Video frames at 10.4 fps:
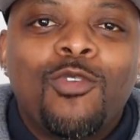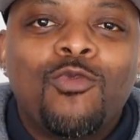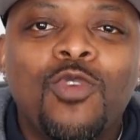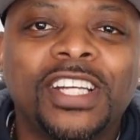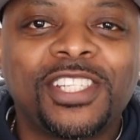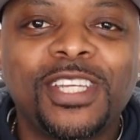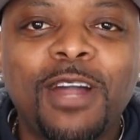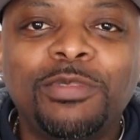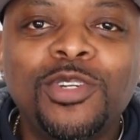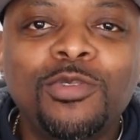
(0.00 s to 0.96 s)
What's
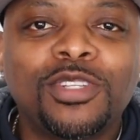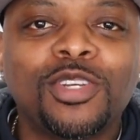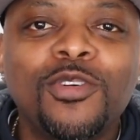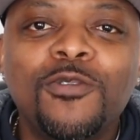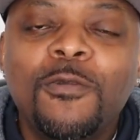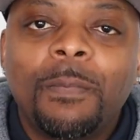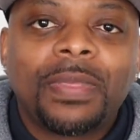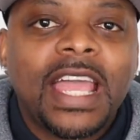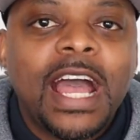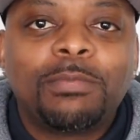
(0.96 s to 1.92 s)
up, YouTube?
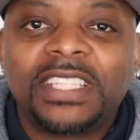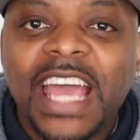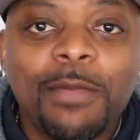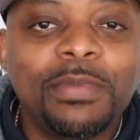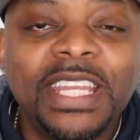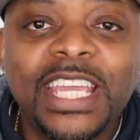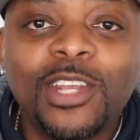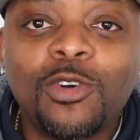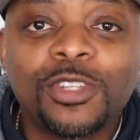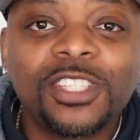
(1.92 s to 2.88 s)
I'm tapping in
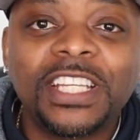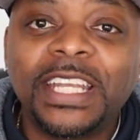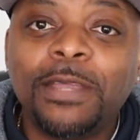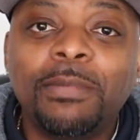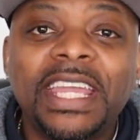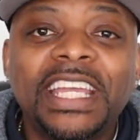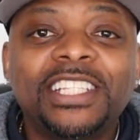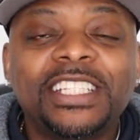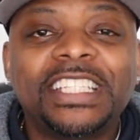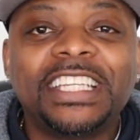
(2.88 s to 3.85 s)
on Sunday, man,
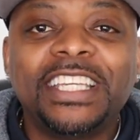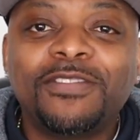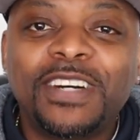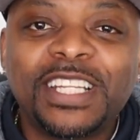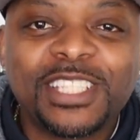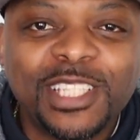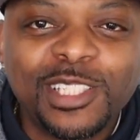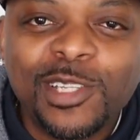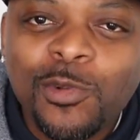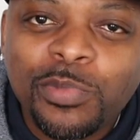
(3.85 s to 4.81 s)
just to give us a
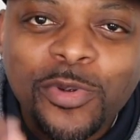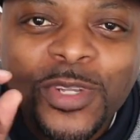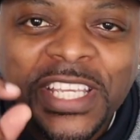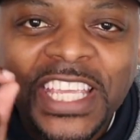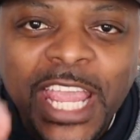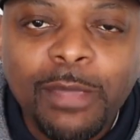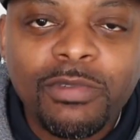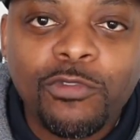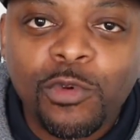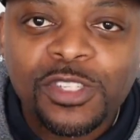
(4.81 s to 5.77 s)
little pregame
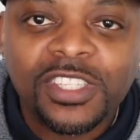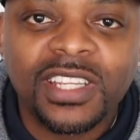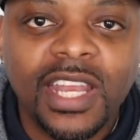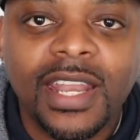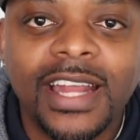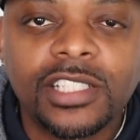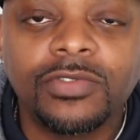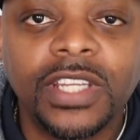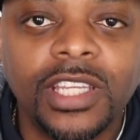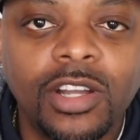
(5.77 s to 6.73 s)
before Sunday night's
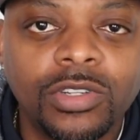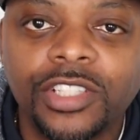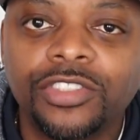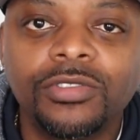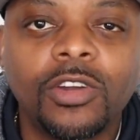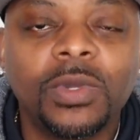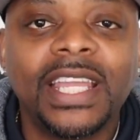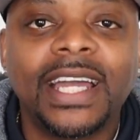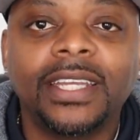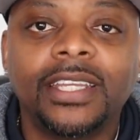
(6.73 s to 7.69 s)
video, because you know we
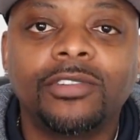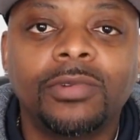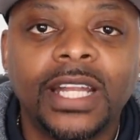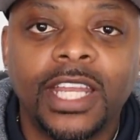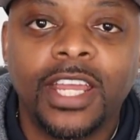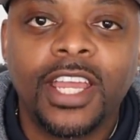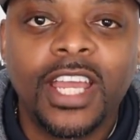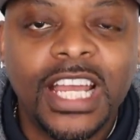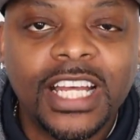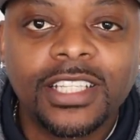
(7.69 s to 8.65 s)
got to get ready
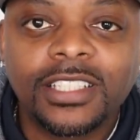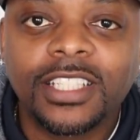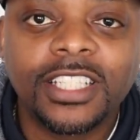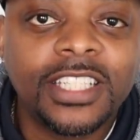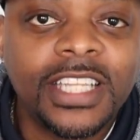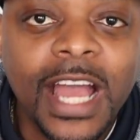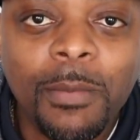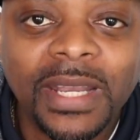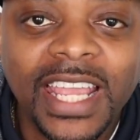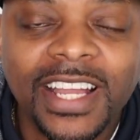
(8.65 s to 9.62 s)
to
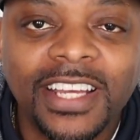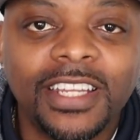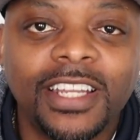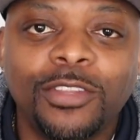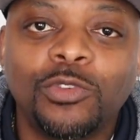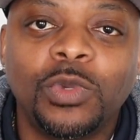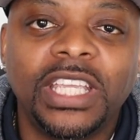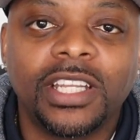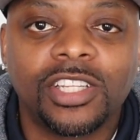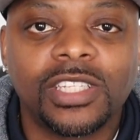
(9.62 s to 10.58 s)
dominate another
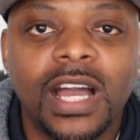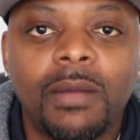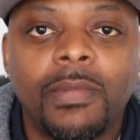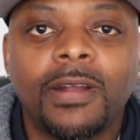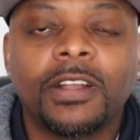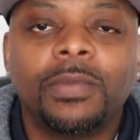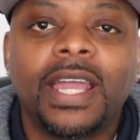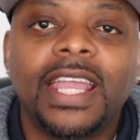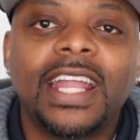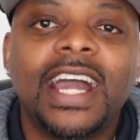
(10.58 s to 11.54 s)
week in the stock market.
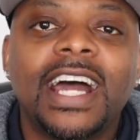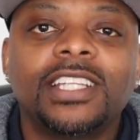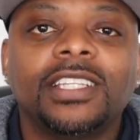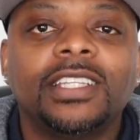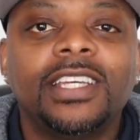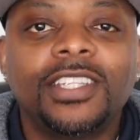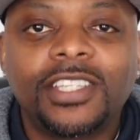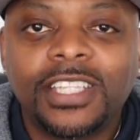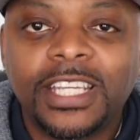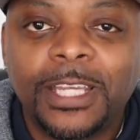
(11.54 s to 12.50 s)
But hey, guys,
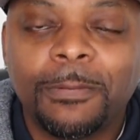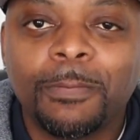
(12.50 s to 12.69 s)
listen